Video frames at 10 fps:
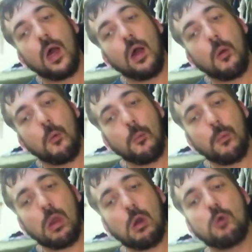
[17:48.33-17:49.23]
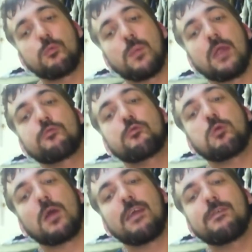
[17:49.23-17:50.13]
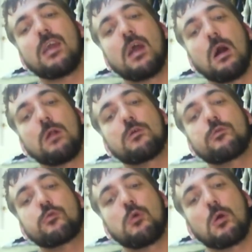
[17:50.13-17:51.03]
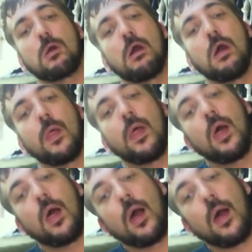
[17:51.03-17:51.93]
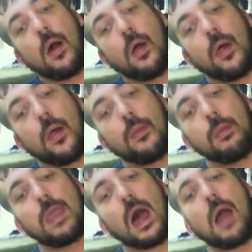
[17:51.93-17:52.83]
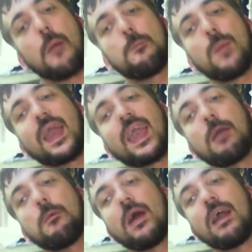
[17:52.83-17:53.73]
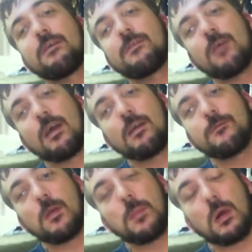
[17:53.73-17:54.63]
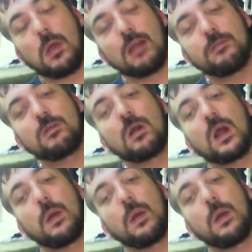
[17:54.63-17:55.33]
Wills, but it's crazy_dot making waves. That's how you find me on Instagram.